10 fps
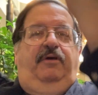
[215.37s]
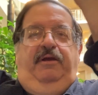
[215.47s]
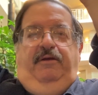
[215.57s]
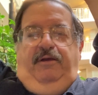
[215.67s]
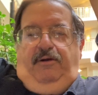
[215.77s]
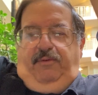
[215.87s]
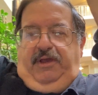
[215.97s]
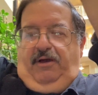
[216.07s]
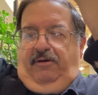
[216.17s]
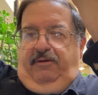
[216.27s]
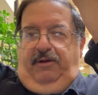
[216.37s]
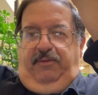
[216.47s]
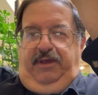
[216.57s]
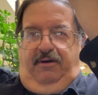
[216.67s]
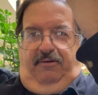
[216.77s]
right, here we go, here
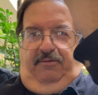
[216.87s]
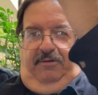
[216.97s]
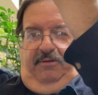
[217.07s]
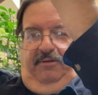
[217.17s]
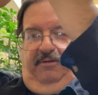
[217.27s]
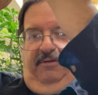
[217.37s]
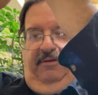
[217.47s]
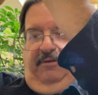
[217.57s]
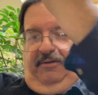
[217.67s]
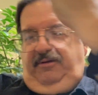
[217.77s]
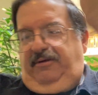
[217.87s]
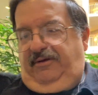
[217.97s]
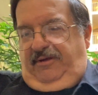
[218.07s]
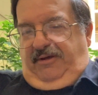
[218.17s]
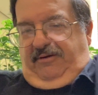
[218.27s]
we go.
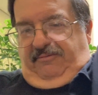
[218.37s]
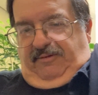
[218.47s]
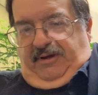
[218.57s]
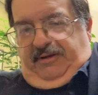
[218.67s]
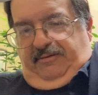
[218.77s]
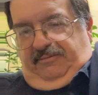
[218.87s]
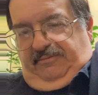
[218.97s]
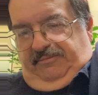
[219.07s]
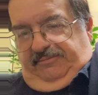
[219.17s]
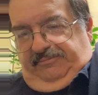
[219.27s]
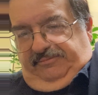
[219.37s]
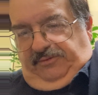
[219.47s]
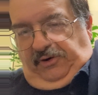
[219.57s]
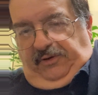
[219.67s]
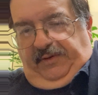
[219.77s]
All right,
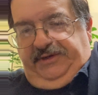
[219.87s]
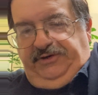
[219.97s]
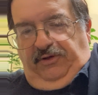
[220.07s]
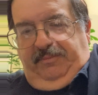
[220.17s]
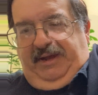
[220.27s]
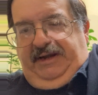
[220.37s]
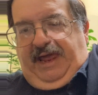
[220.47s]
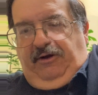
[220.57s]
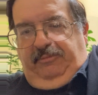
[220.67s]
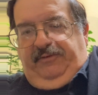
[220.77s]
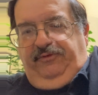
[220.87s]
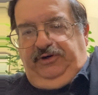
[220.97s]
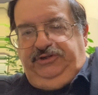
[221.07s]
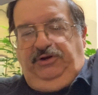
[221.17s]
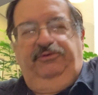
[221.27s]
we're early. It's only about an hour before
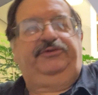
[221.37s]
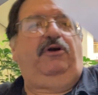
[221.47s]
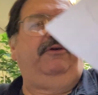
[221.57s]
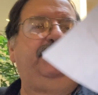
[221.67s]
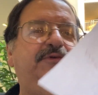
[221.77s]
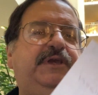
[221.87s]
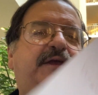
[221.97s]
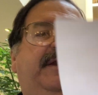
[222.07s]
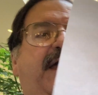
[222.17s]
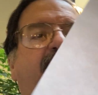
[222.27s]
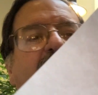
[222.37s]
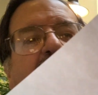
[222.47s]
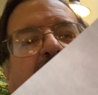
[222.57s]
the show starts. Who's getting that?